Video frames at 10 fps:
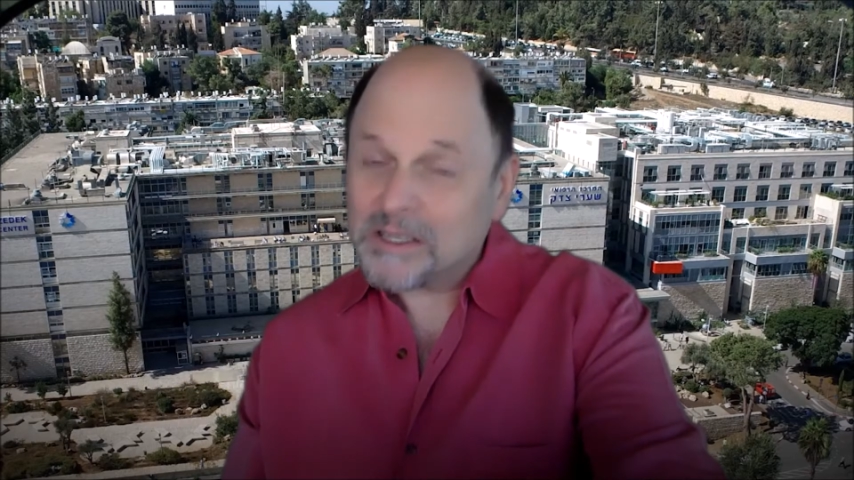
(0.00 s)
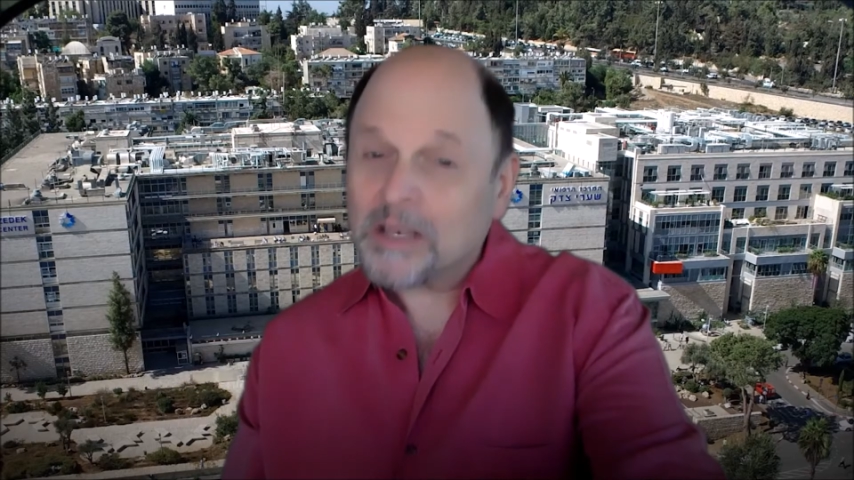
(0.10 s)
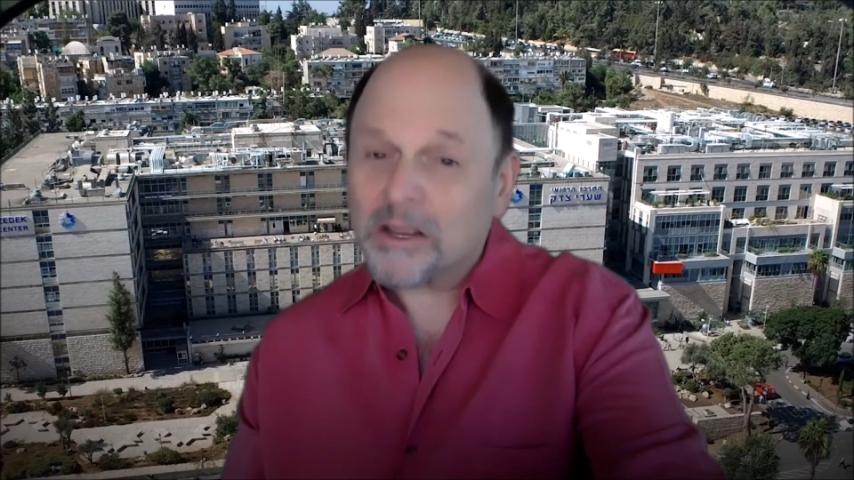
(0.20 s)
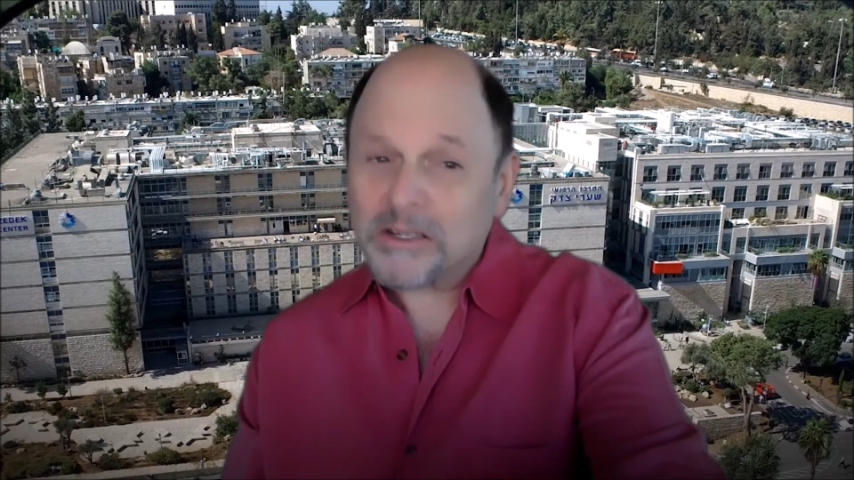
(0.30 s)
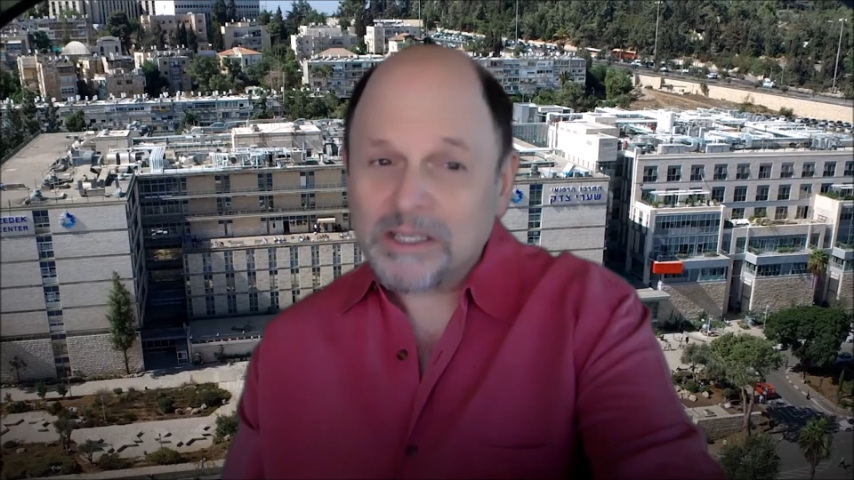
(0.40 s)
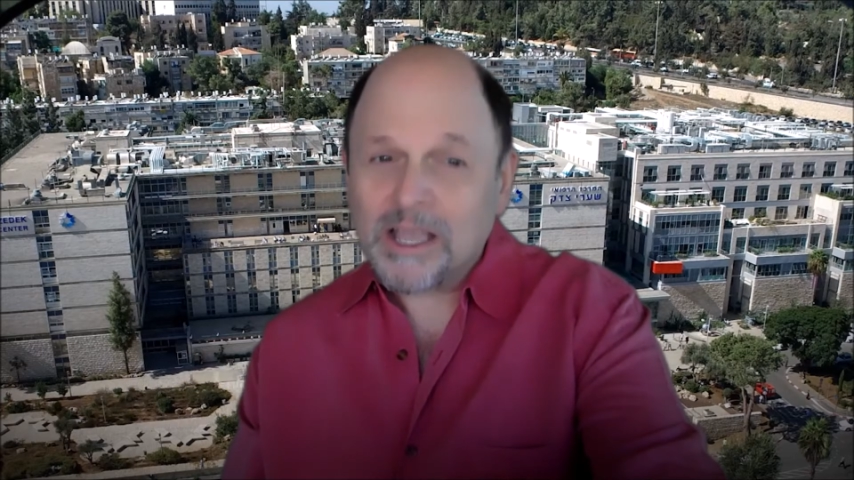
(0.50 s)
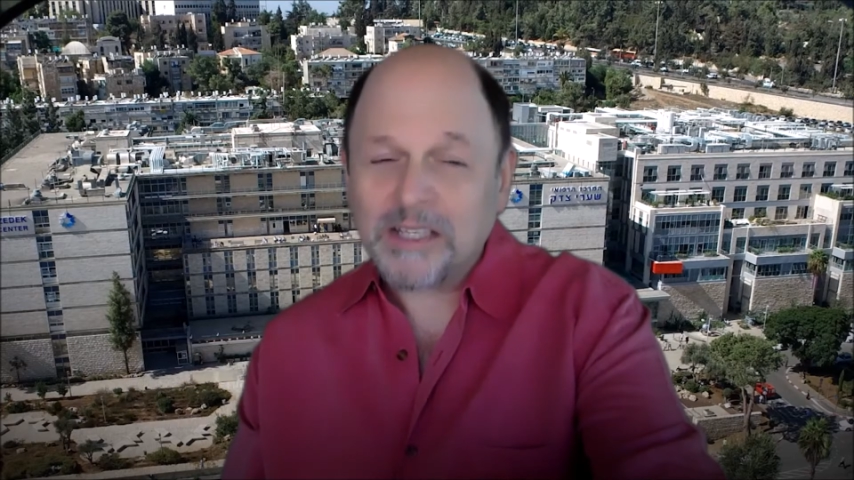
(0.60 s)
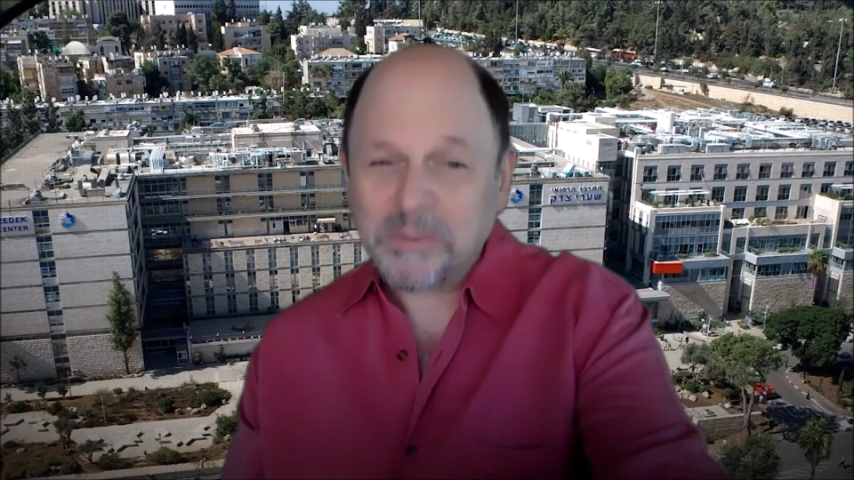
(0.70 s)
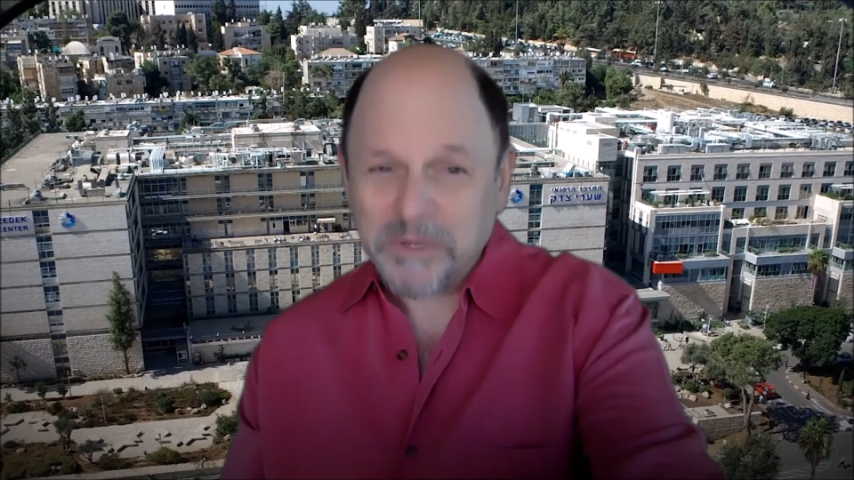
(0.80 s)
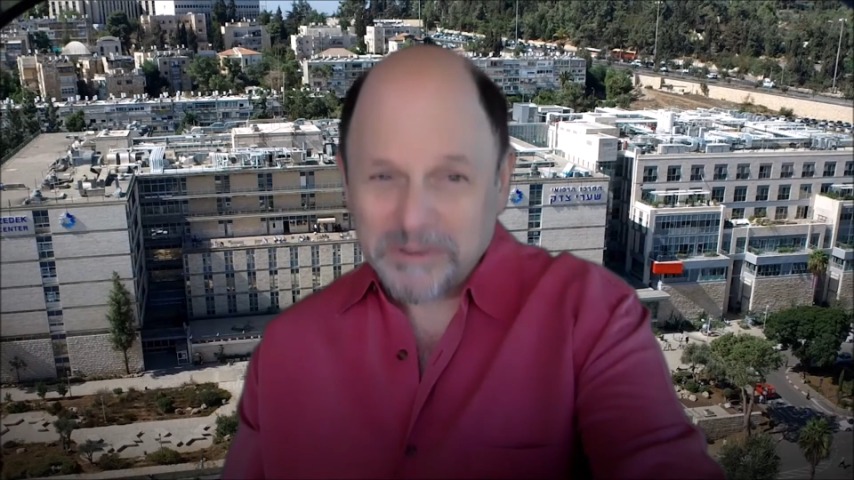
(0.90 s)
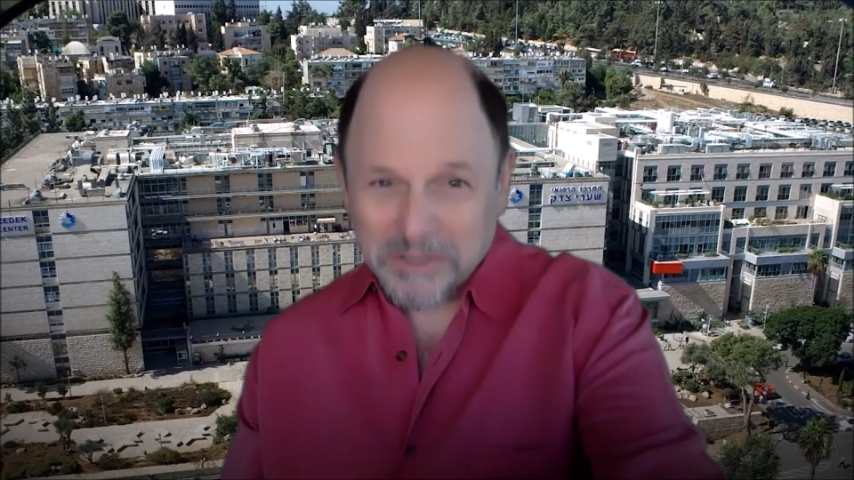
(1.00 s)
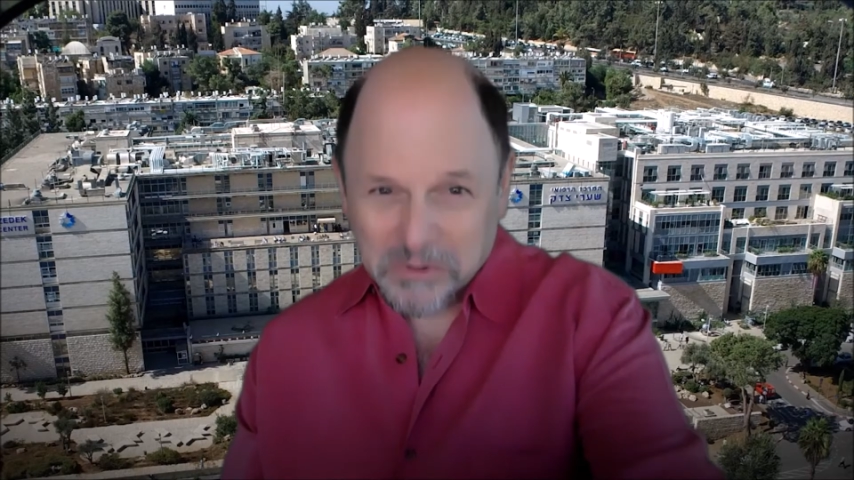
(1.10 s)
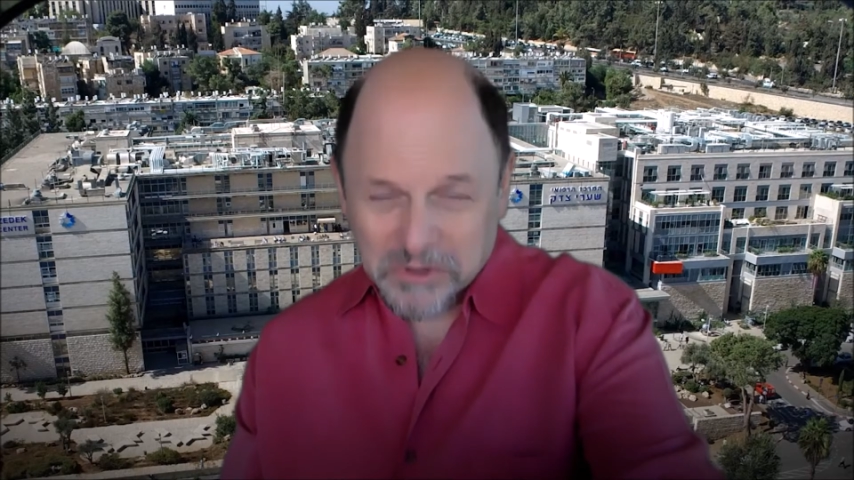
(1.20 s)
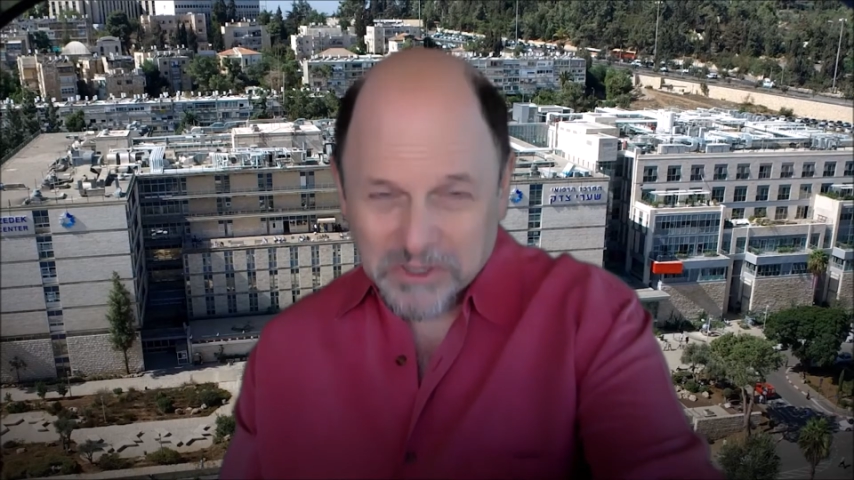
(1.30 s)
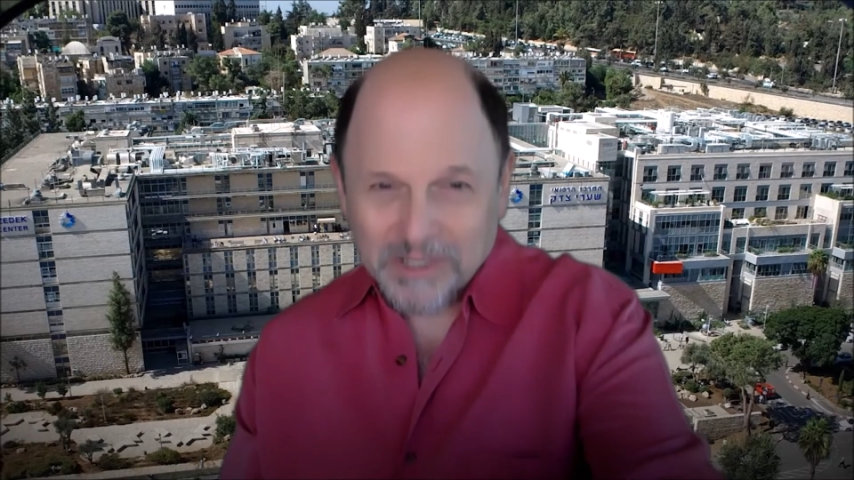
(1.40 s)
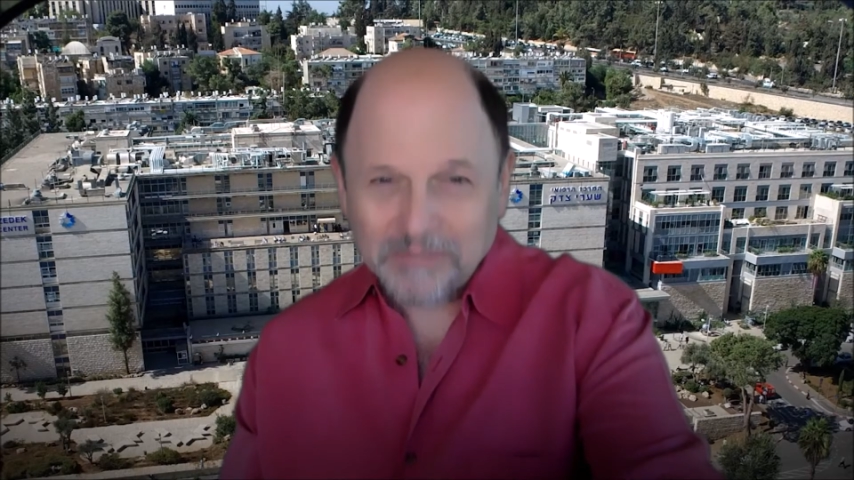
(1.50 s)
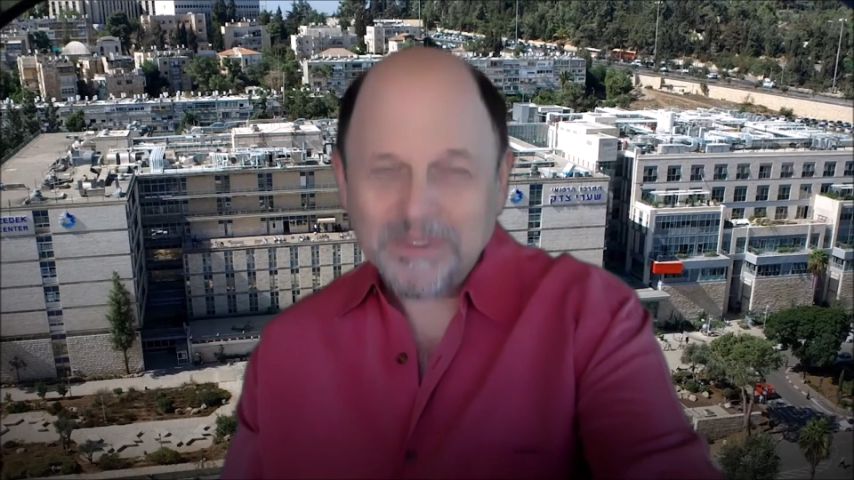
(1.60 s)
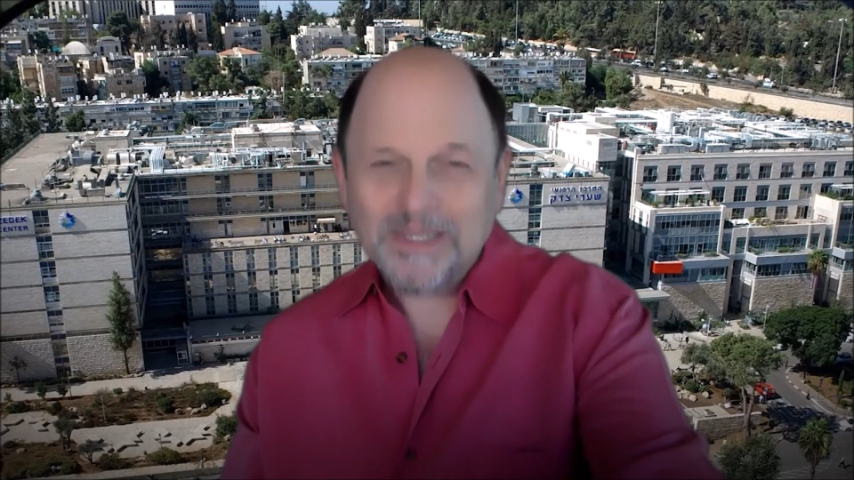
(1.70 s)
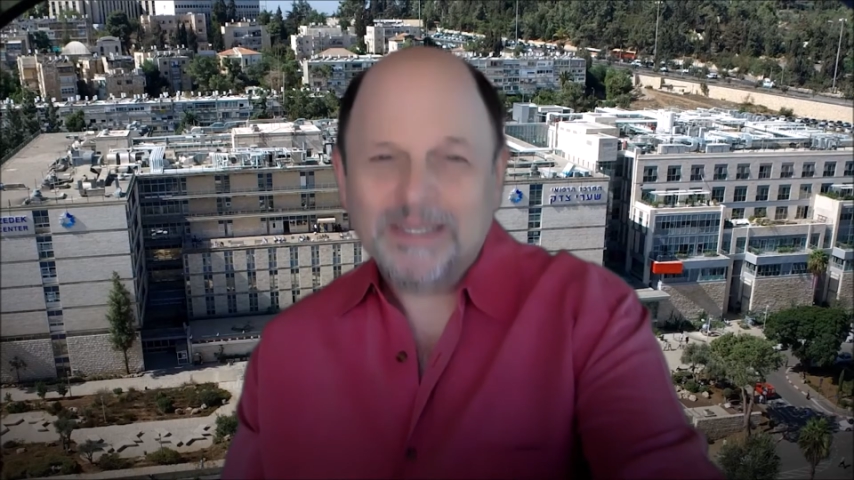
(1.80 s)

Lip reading: the largest hospital in Jerusalem,